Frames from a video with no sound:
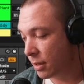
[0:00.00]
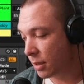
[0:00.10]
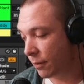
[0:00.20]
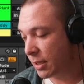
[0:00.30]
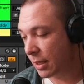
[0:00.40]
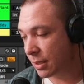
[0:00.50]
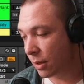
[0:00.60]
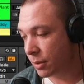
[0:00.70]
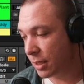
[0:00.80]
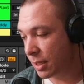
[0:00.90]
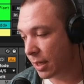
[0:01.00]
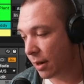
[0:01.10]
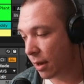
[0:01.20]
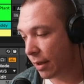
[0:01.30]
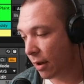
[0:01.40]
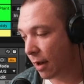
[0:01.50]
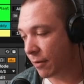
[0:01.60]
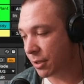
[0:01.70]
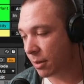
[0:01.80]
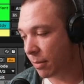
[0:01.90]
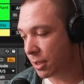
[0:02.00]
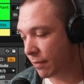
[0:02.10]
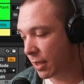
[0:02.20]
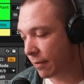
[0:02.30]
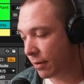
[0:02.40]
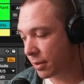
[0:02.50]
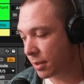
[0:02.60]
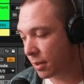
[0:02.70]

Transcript: So if we take this OTT off, is there much of a difference?